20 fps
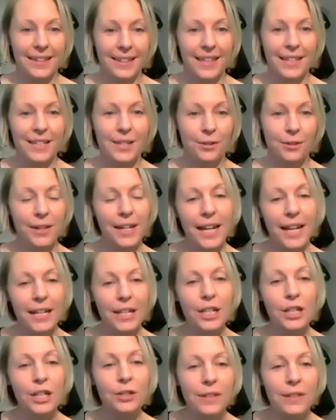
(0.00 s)
That's great.
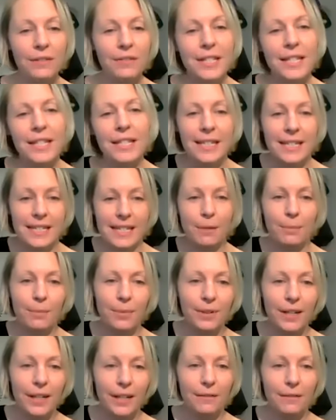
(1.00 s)
And can you give us an
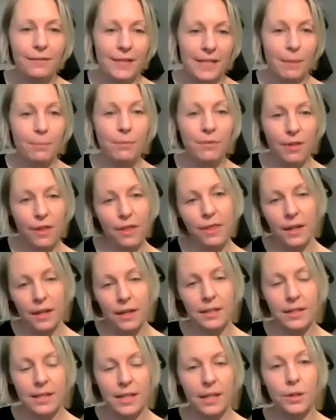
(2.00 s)
example of some of the
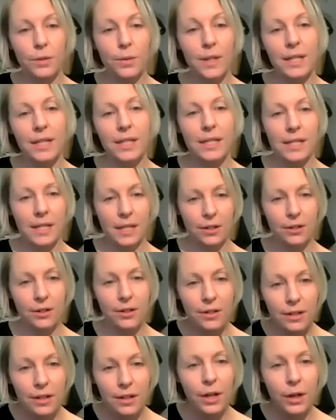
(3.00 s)
things that you
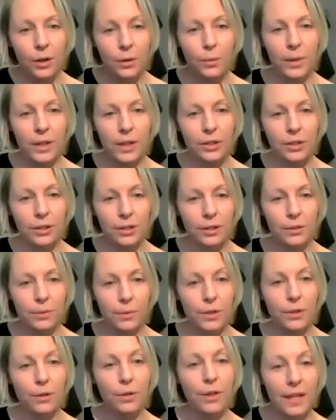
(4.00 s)
consider when you're
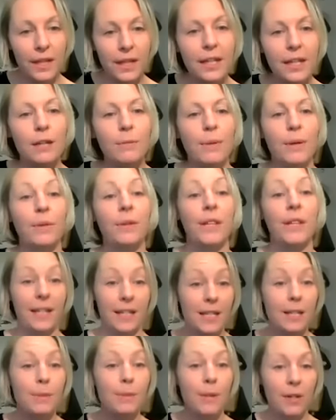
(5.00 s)
thinking about the
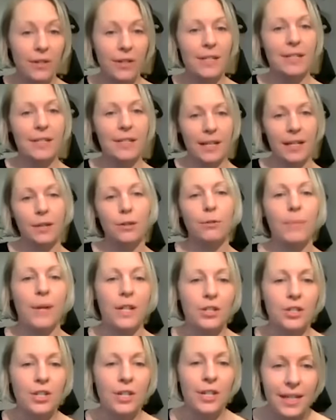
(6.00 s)
experience that you're
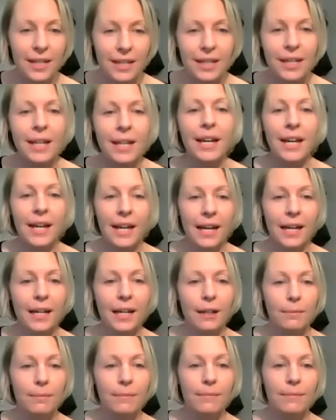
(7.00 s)
mentioning?
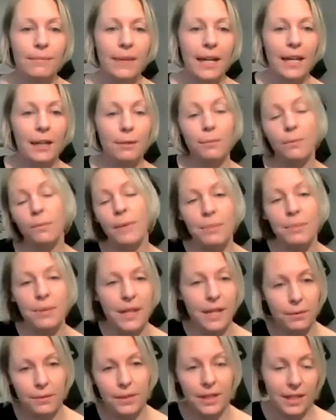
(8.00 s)
And maybe
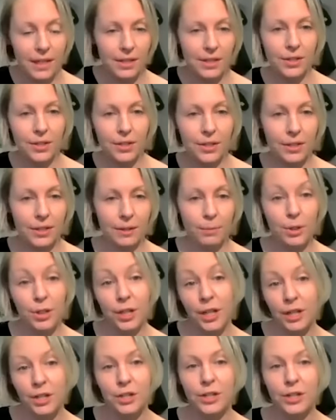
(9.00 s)
that relates to the
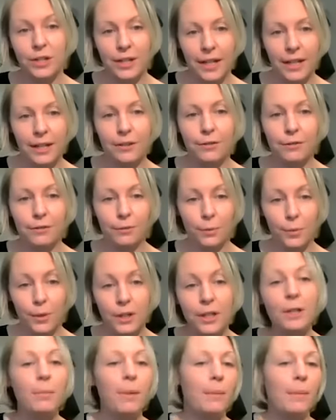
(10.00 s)
production kind of
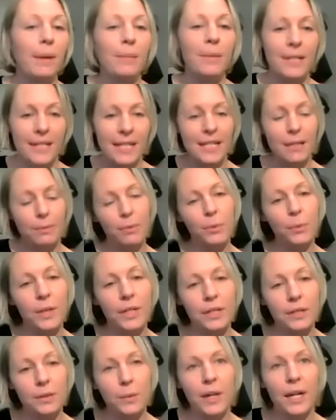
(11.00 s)
work, but maybe it doesn't. But what
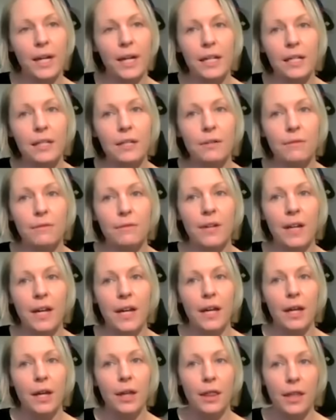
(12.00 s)
kind of
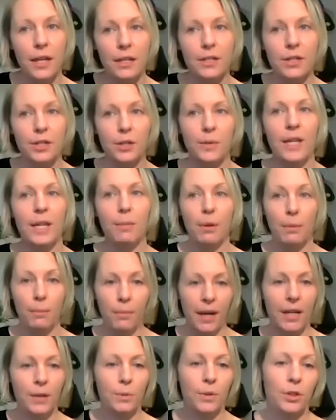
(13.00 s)
things do you keep in
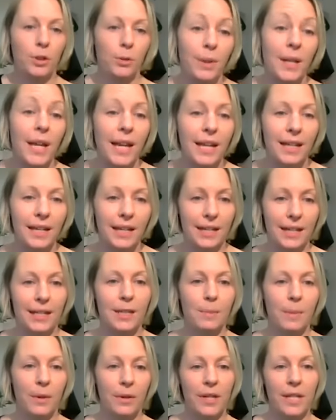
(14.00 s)
mind when you're planning an
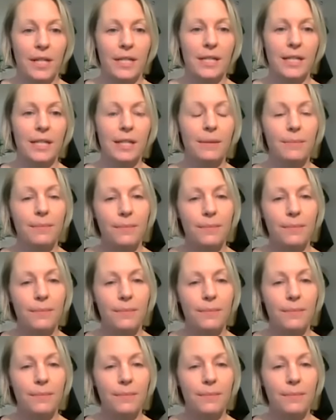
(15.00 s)
experience?